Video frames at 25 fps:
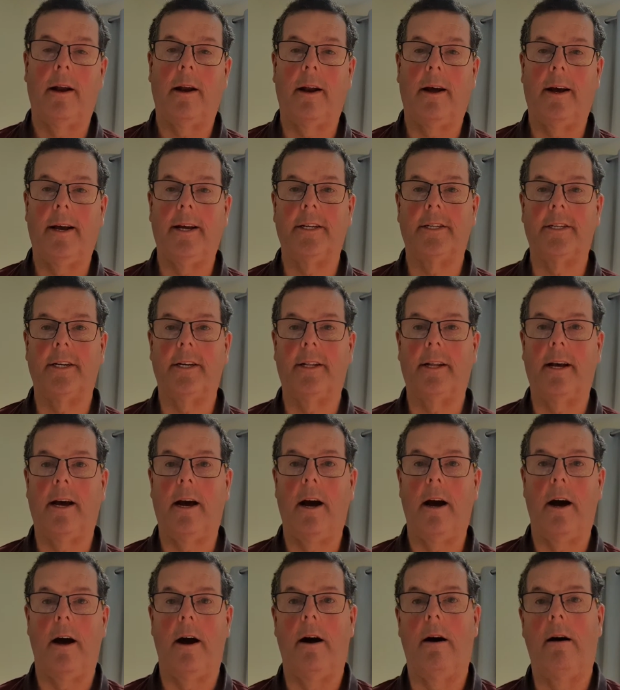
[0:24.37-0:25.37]
lies at the
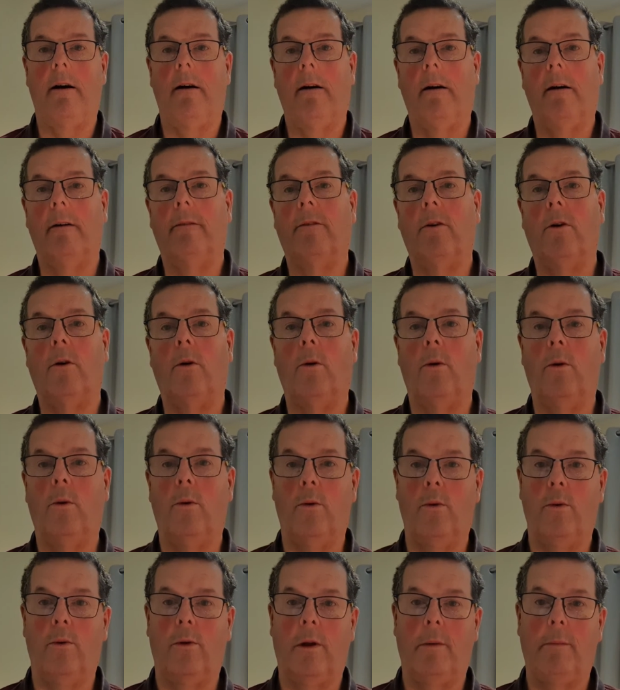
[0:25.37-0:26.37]
heart of
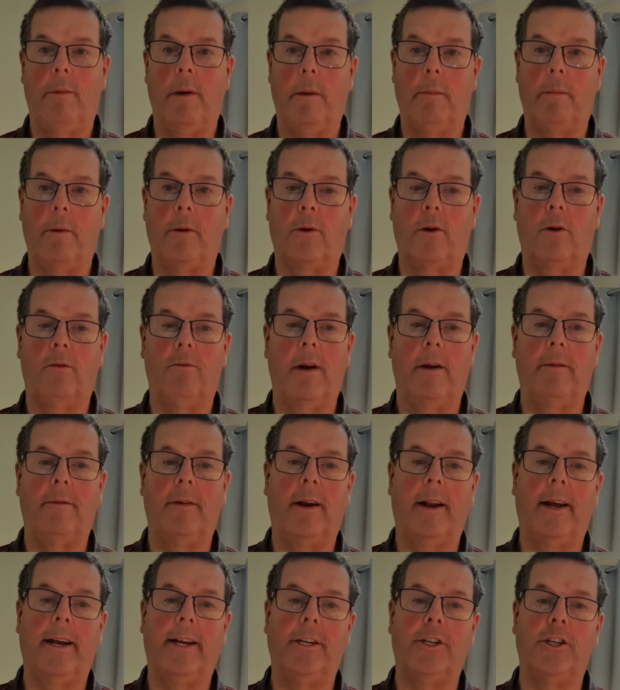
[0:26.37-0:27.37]
all the biblical
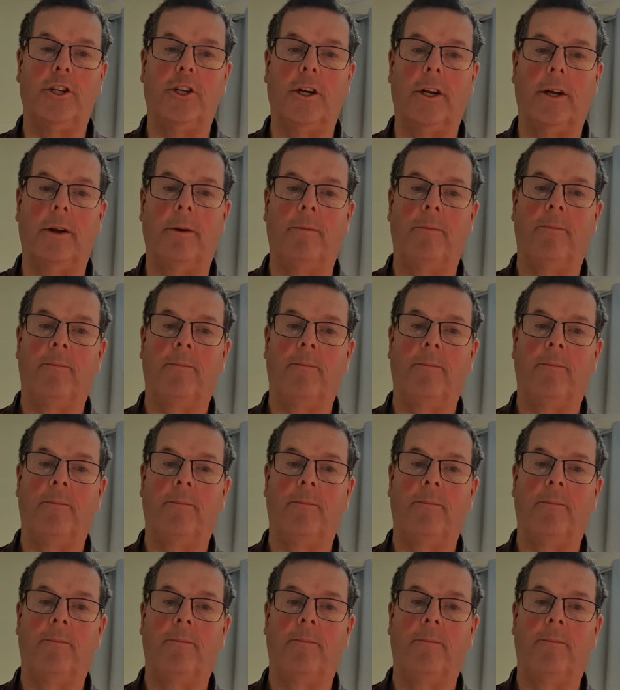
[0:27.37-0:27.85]
revelation.